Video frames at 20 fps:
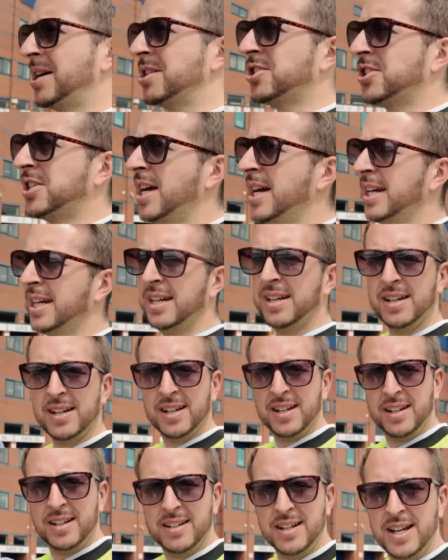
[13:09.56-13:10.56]
match day,
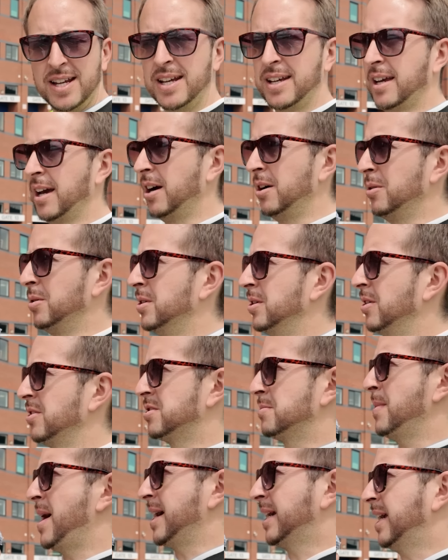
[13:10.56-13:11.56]
there you go,
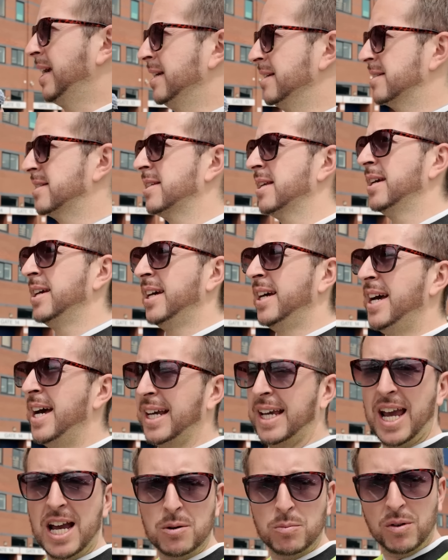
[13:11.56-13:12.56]
nice Mackies.
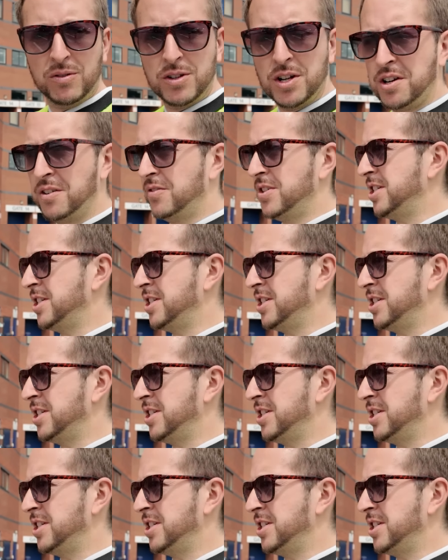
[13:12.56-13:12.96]
Again, we've done a